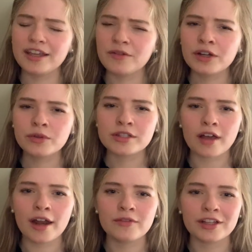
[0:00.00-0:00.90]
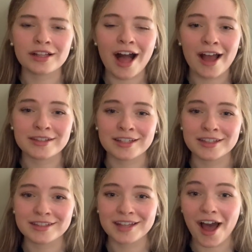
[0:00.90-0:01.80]
Even outside of the
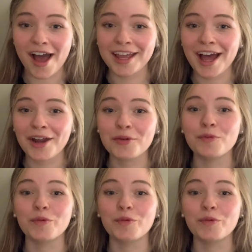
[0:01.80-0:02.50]
classes, I had a